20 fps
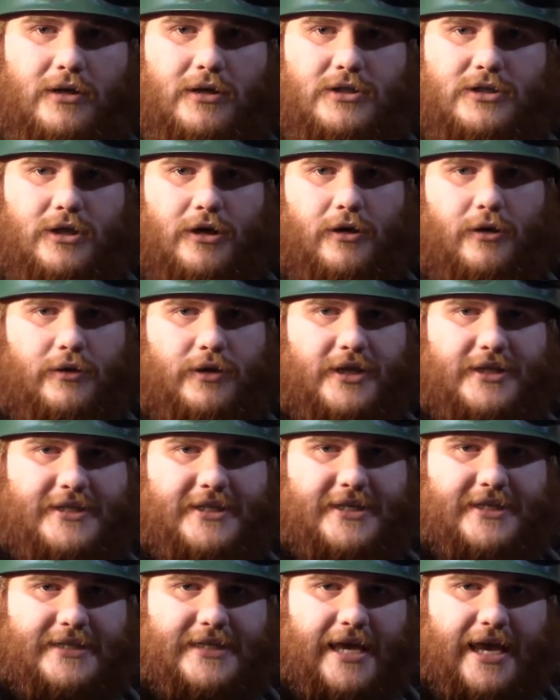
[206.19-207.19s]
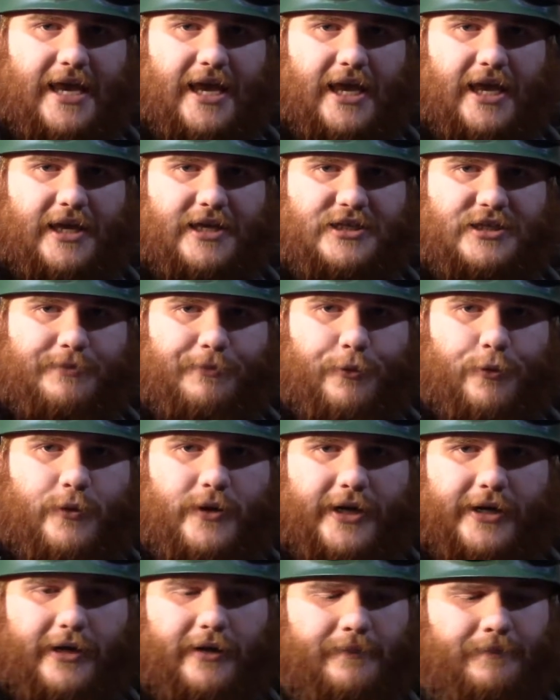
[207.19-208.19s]
So this is a sprue
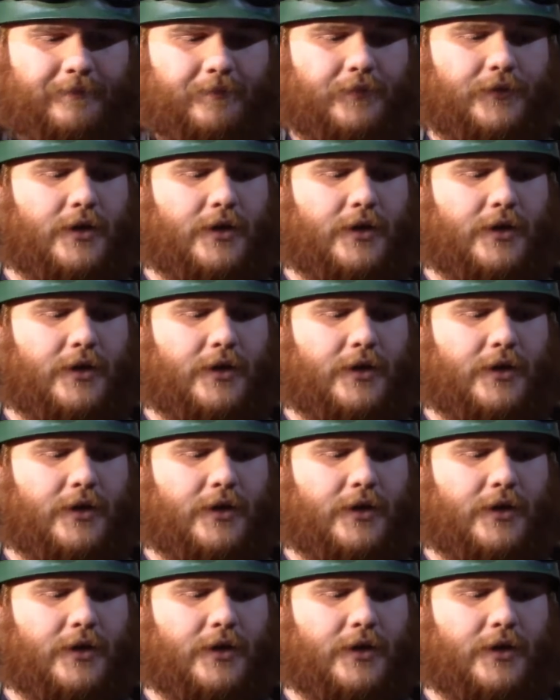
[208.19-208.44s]
cutter.